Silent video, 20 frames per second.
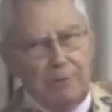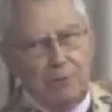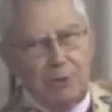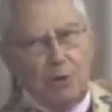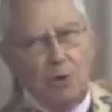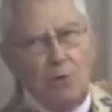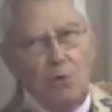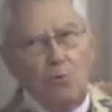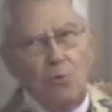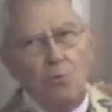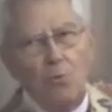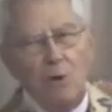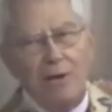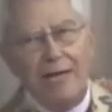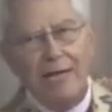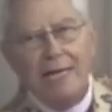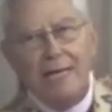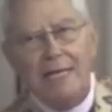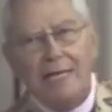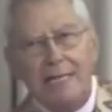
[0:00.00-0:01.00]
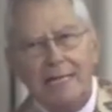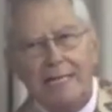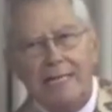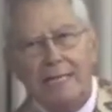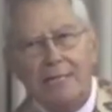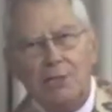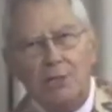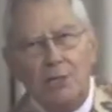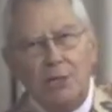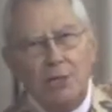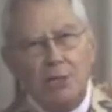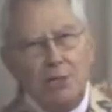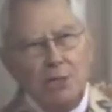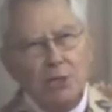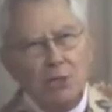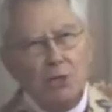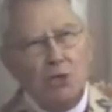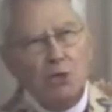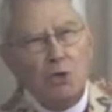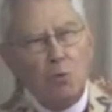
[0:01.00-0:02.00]
So we need
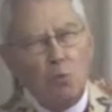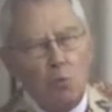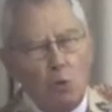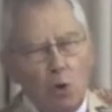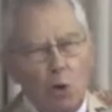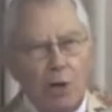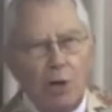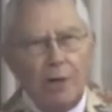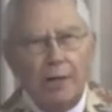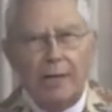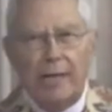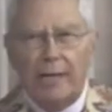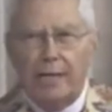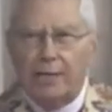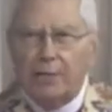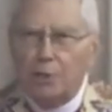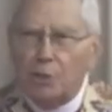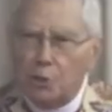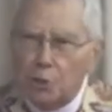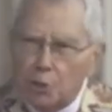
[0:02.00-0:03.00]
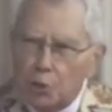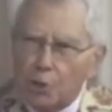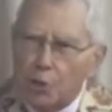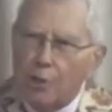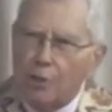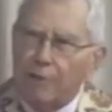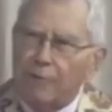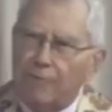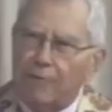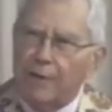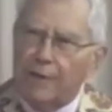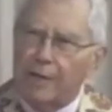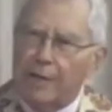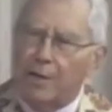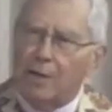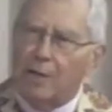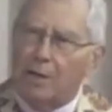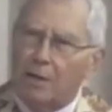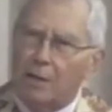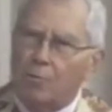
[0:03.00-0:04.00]
to work and discern very
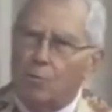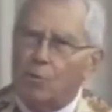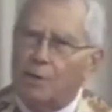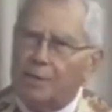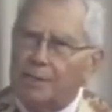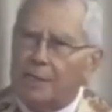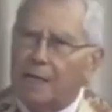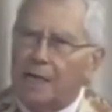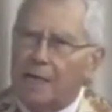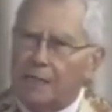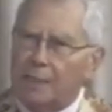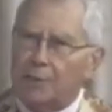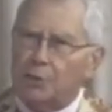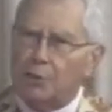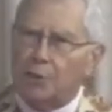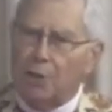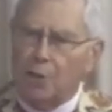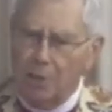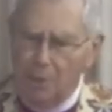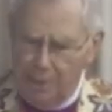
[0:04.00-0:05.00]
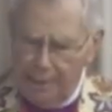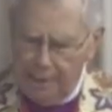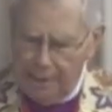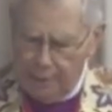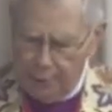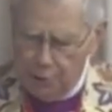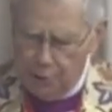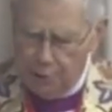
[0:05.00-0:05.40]
hard what God is calling us